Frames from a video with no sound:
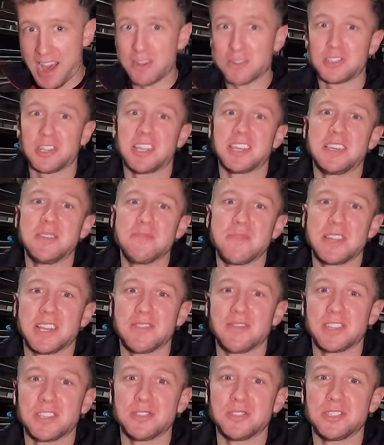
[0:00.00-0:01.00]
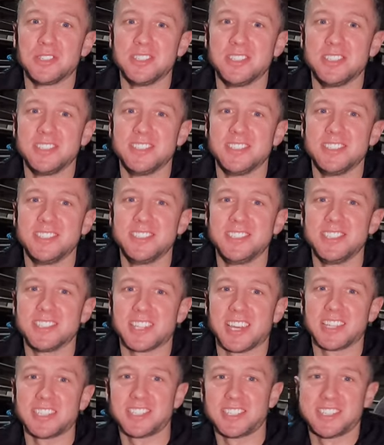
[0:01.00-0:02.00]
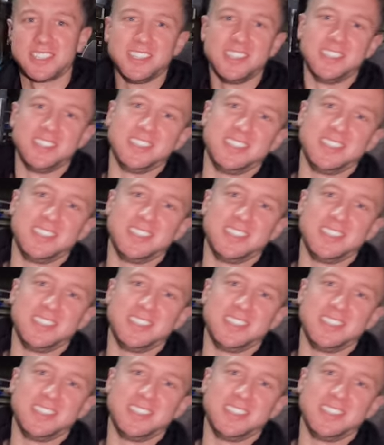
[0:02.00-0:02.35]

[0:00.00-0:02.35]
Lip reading: I'll try and keep making the videos. Cheers guys.